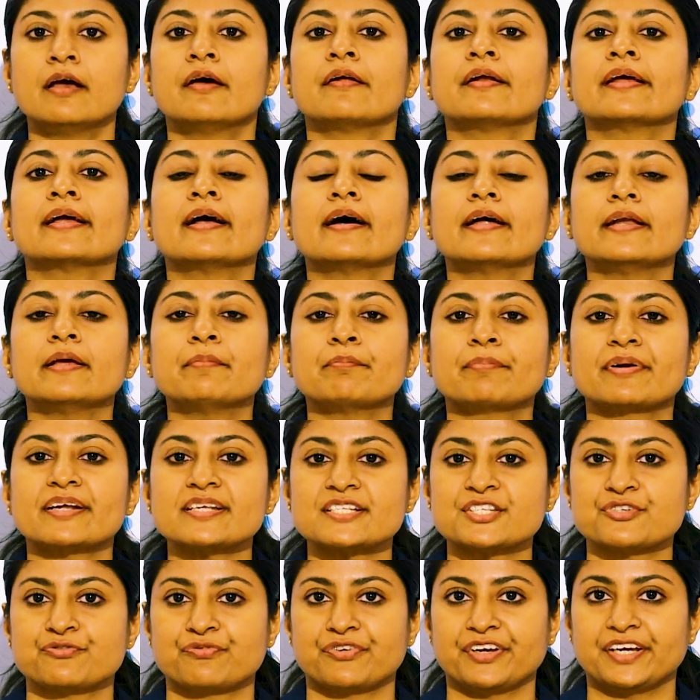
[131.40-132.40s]
Regarding
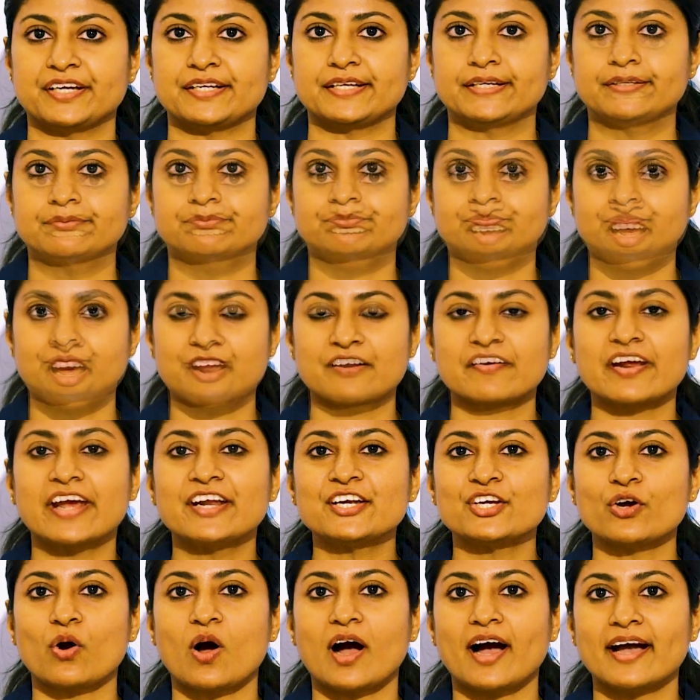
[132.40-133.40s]
breastfeeding,
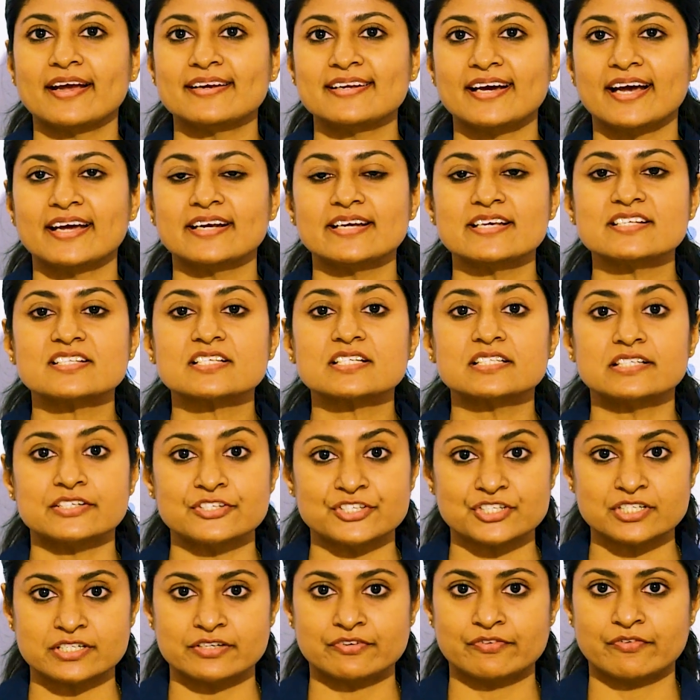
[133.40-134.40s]
radioiodine is
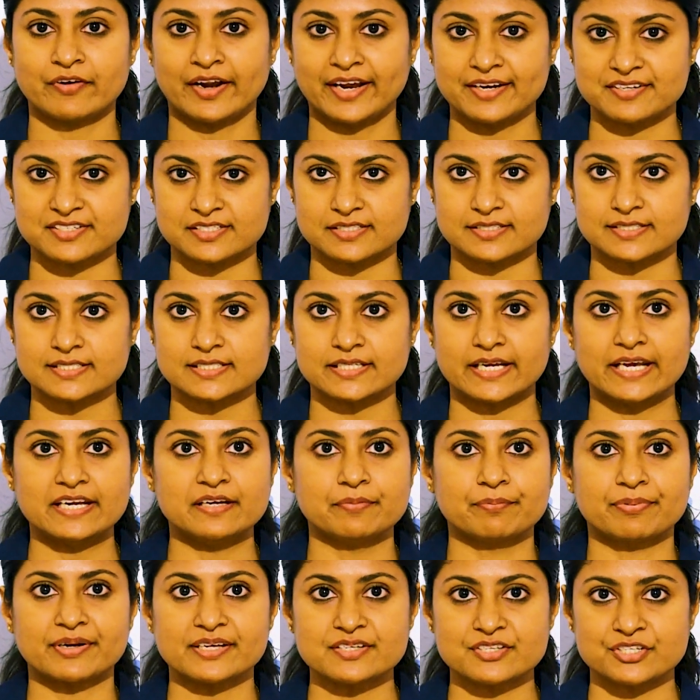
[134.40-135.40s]
concentrated in
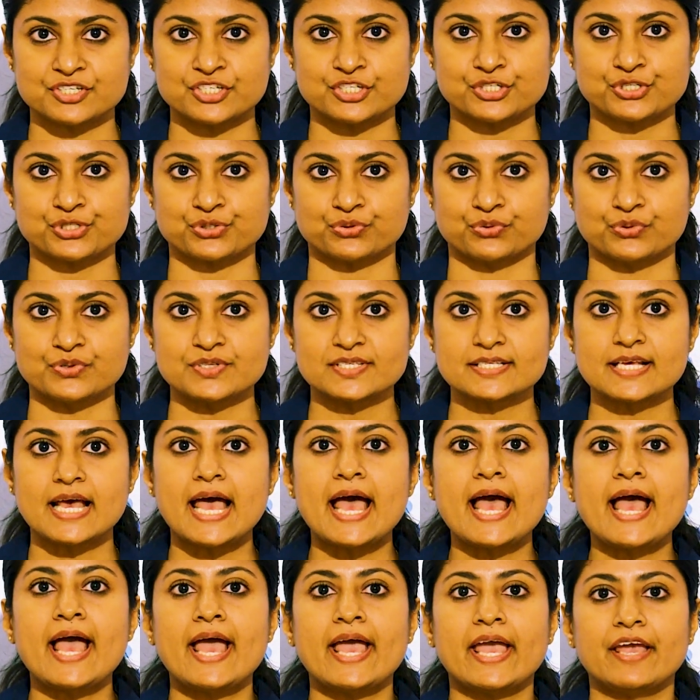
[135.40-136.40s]
breast tissues
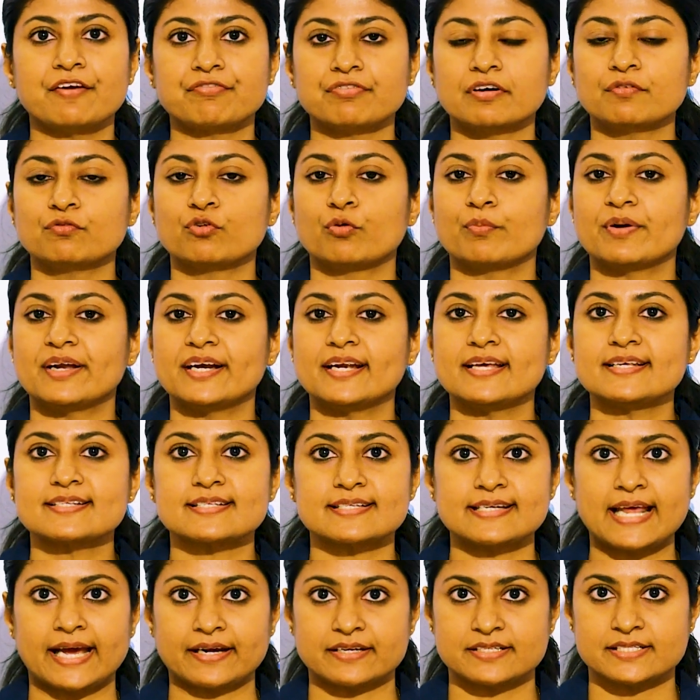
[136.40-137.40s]
if a woman is
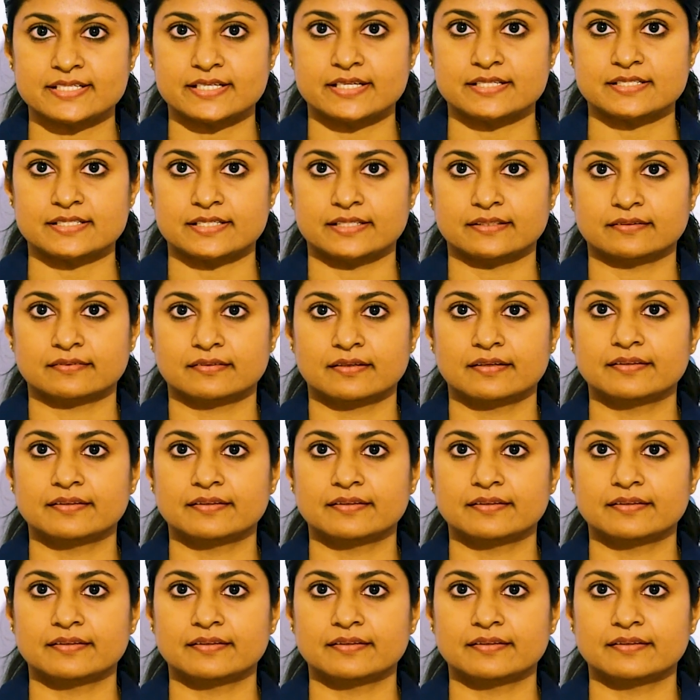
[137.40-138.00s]
lactating.